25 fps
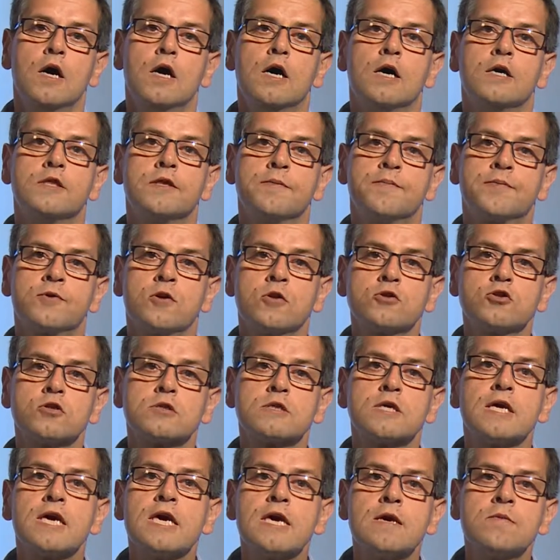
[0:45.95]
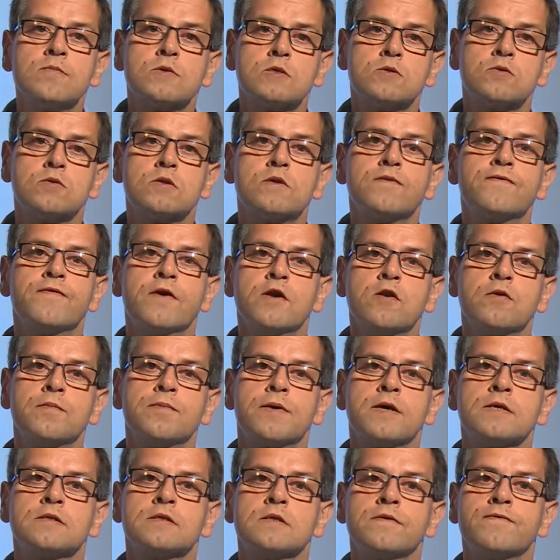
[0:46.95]
The project aims to
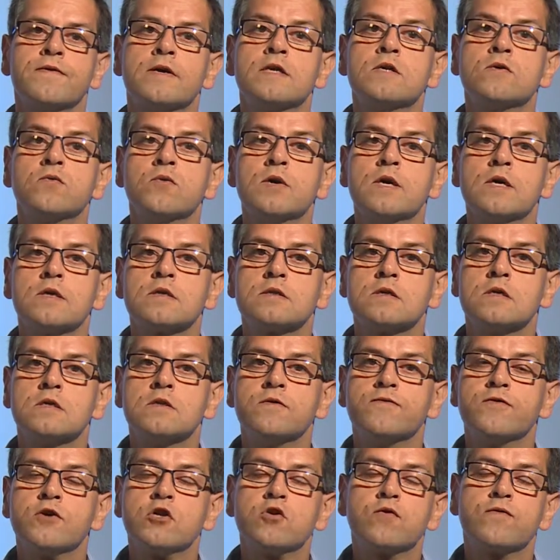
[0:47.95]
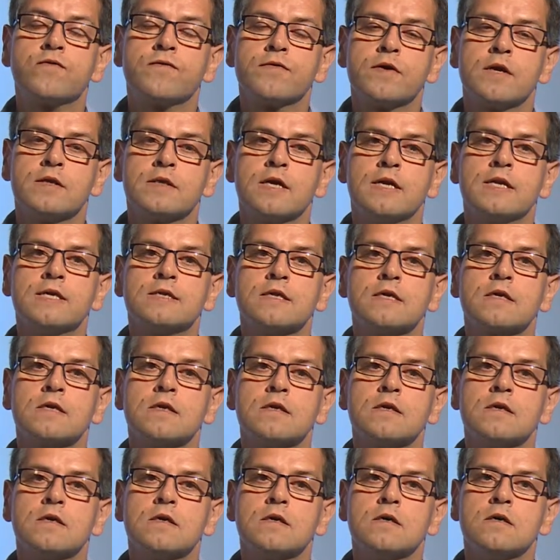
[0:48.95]
develop and evaluate innovative
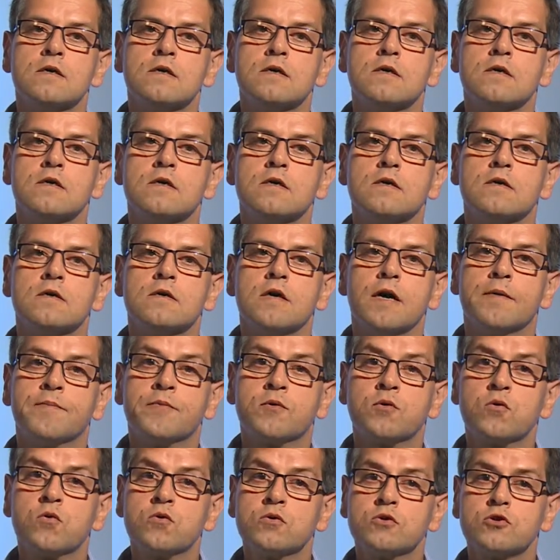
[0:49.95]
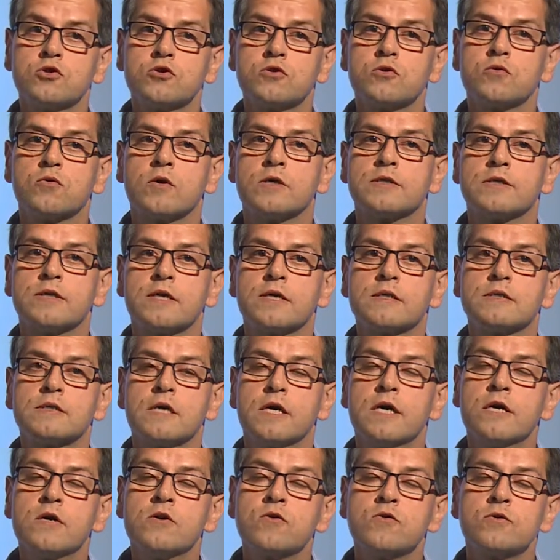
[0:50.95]
analytical approach to
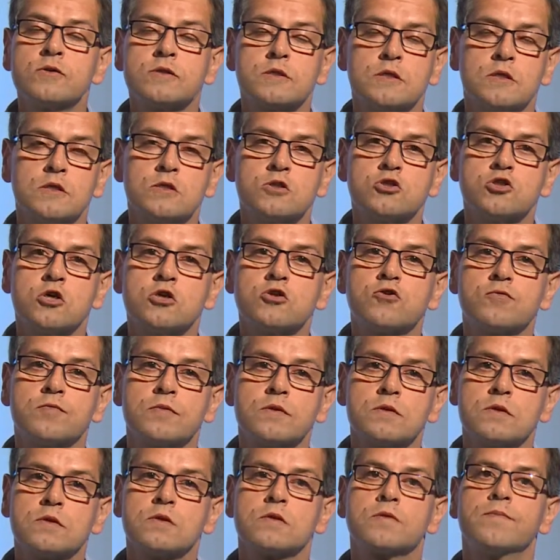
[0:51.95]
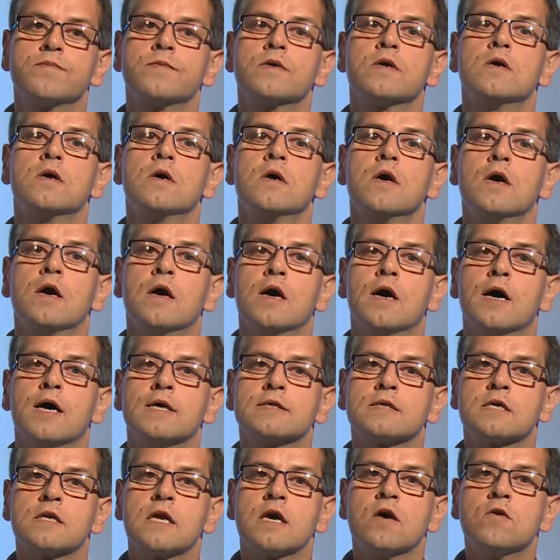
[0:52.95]
address errors in judgments
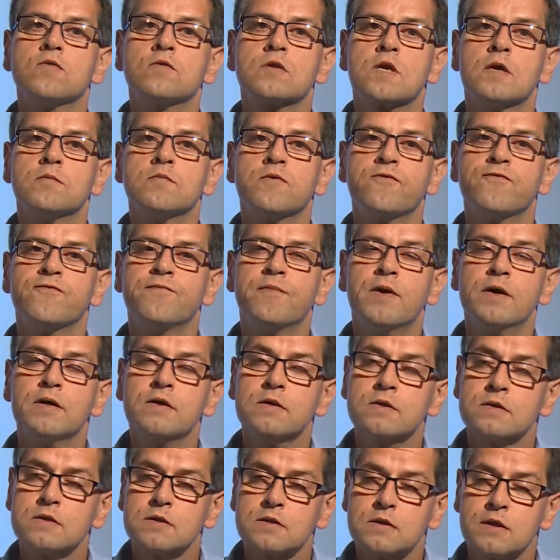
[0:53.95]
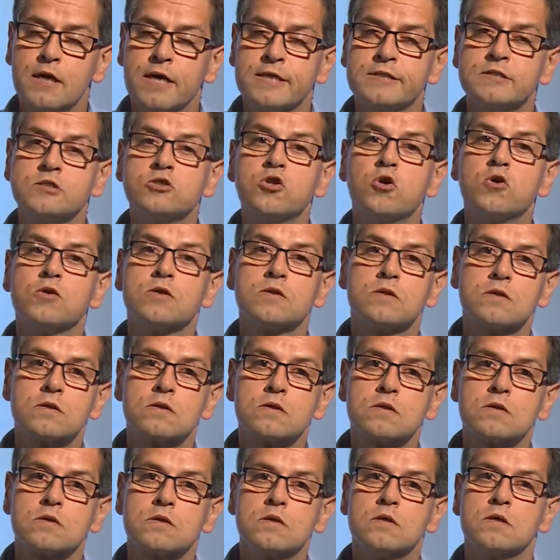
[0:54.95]
as an outcome of bias and
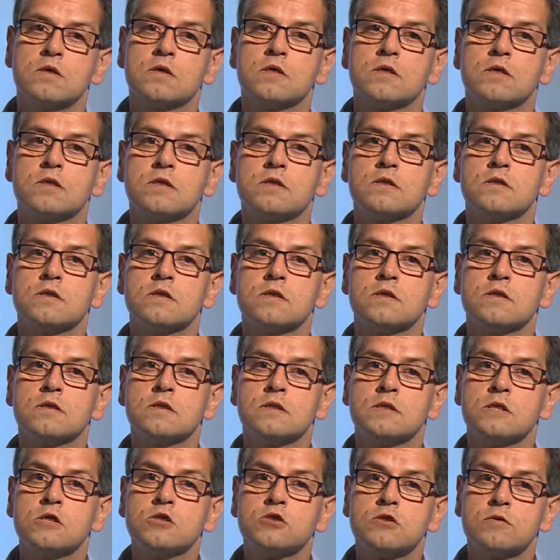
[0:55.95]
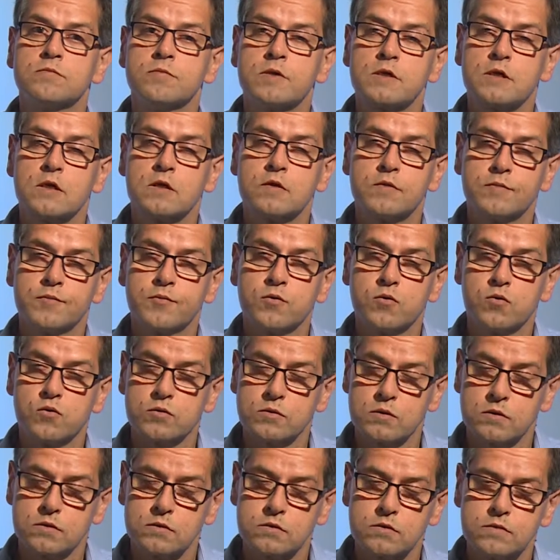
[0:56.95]
noise in the decision-making
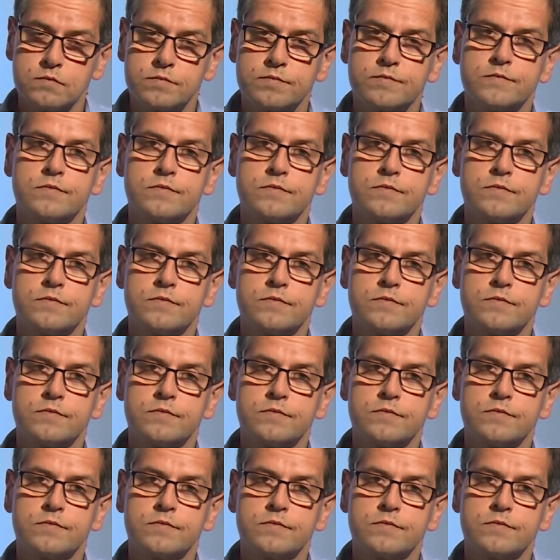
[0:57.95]
process.